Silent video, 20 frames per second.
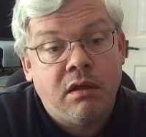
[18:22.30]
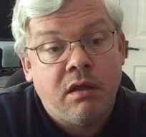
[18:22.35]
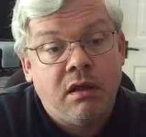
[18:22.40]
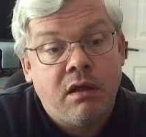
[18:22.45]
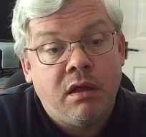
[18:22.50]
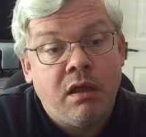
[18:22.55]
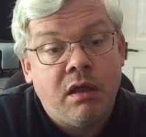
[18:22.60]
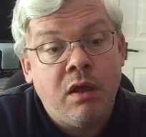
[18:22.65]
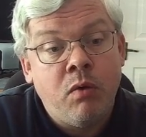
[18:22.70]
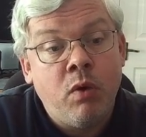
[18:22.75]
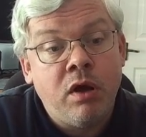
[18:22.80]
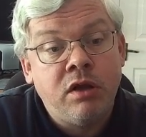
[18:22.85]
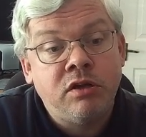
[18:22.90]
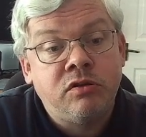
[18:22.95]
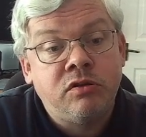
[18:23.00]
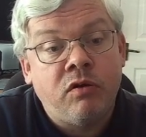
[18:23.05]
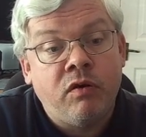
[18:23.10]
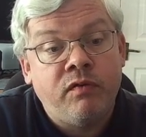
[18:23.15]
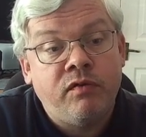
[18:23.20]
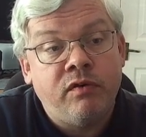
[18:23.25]
he went
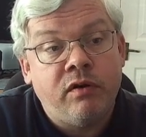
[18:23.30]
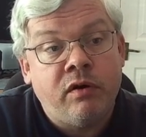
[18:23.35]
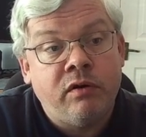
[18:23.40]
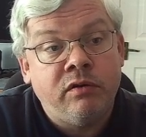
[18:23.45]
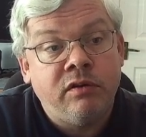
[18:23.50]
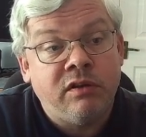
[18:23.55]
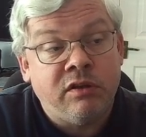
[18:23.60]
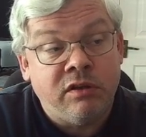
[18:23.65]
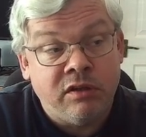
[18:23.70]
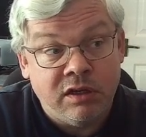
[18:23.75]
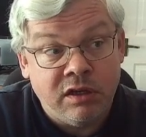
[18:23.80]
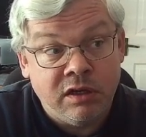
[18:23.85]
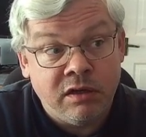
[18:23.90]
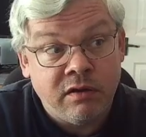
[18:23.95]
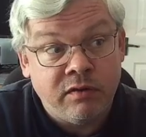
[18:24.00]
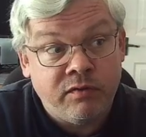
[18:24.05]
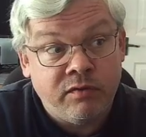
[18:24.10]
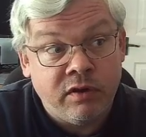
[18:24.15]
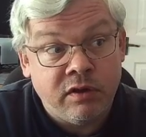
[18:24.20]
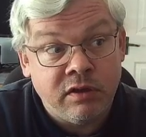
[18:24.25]
off on an
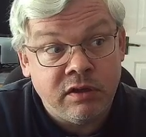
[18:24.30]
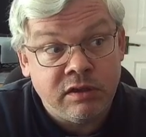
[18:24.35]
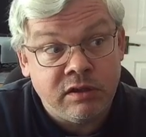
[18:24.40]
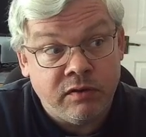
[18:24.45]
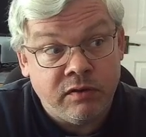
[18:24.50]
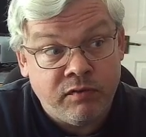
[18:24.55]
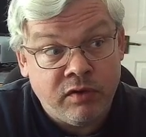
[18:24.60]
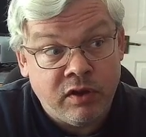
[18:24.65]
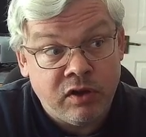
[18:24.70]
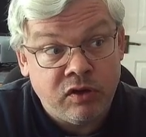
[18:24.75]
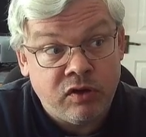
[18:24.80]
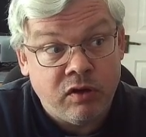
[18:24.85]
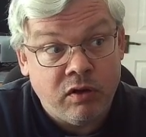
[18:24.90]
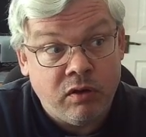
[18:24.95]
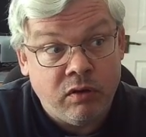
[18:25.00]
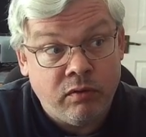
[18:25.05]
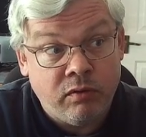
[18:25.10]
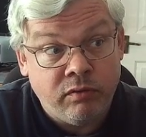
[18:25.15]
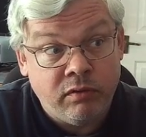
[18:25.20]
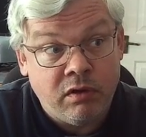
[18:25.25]
ill-advised adventure
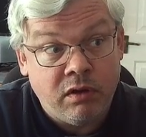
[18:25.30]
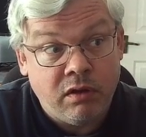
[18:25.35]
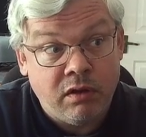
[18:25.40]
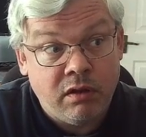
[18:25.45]
on